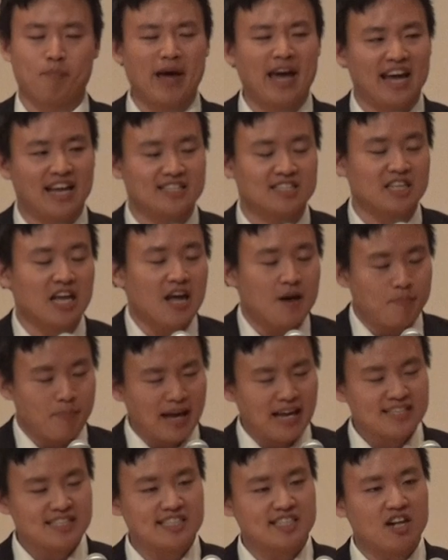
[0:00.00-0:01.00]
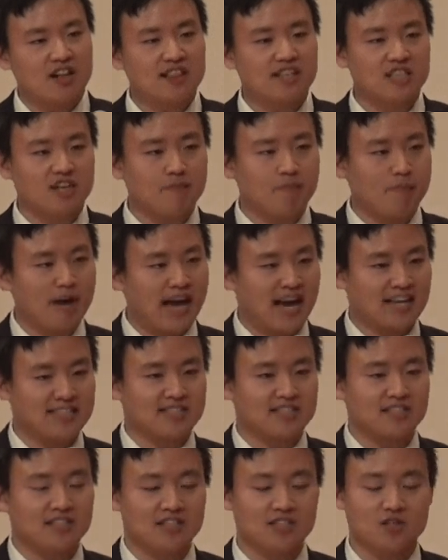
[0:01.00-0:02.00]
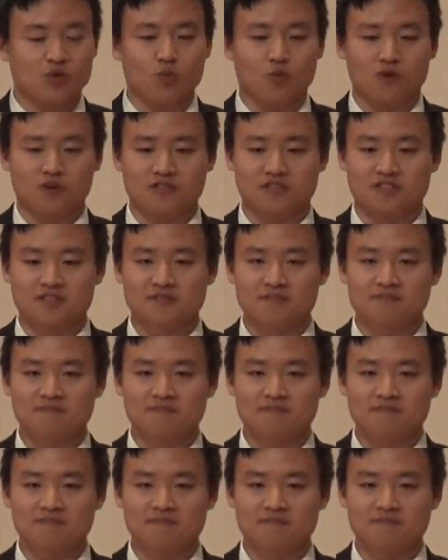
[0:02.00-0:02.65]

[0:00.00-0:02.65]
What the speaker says: best, basically the best in the world.